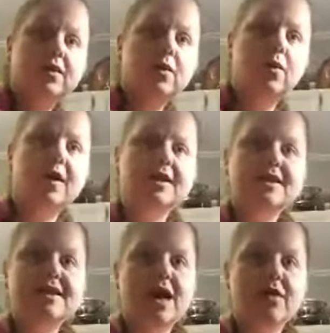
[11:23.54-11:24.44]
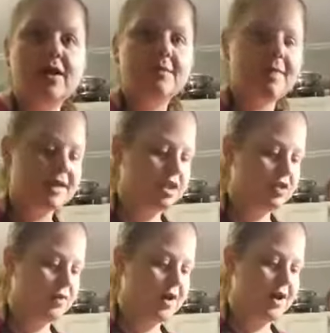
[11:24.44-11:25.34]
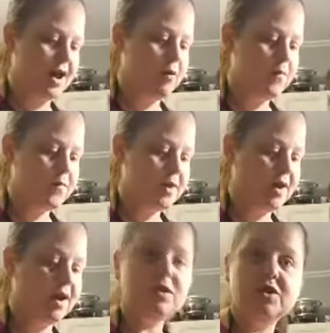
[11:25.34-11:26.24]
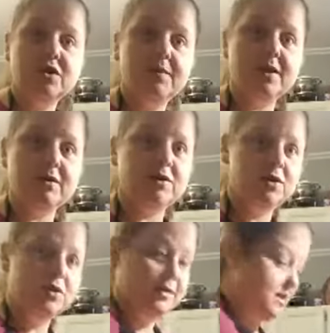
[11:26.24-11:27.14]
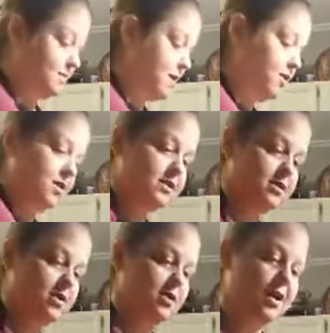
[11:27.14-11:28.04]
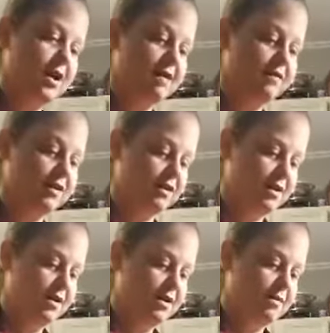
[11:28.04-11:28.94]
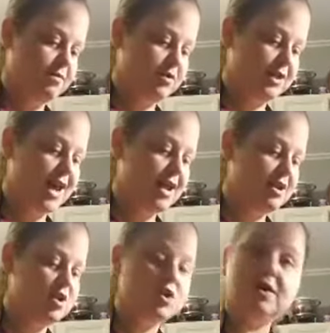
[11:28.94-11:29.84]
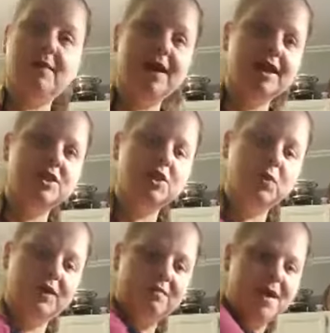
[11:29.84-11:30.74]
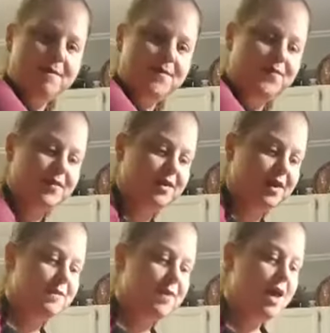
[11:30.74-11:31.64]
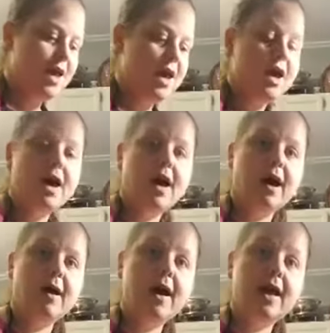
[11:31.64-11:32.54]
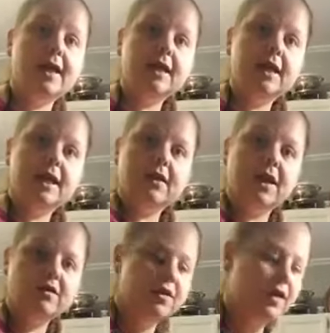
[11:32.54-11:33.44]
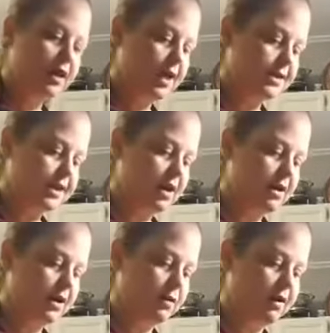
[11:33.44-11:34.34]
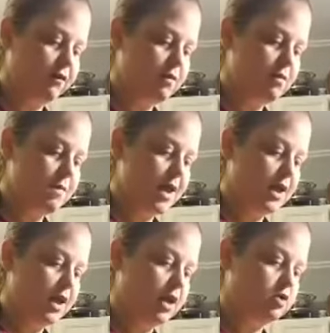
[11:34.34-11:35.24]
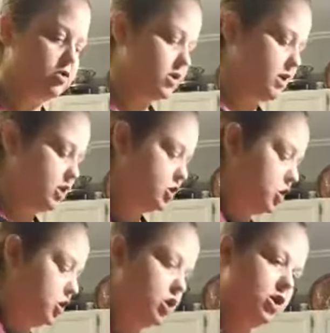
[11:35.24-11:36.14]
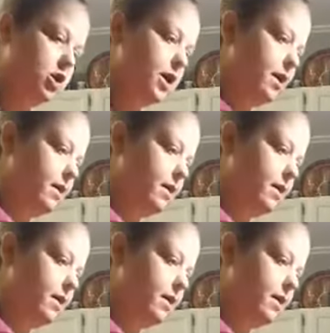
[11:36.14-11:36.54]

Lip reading: What is sounding the best to you right now? And I wish you could be here so you could smell this. So you kind of have to pretend you're in my kitchen with me. Okay? And the other thing is that if we were making traditional